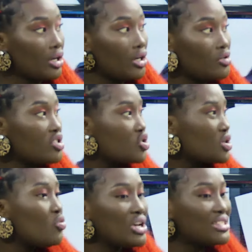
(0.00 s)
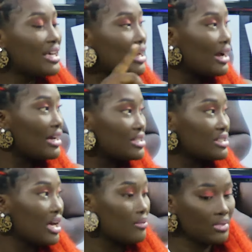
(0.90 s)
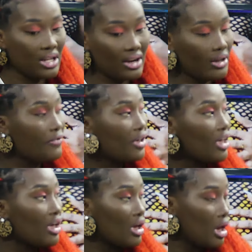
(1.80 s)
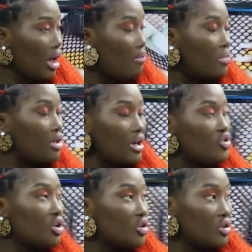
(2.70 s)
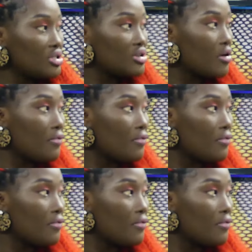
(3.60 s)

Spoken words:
So she shouldn't waste the other guy's time. Leave her and be enjoying yourself.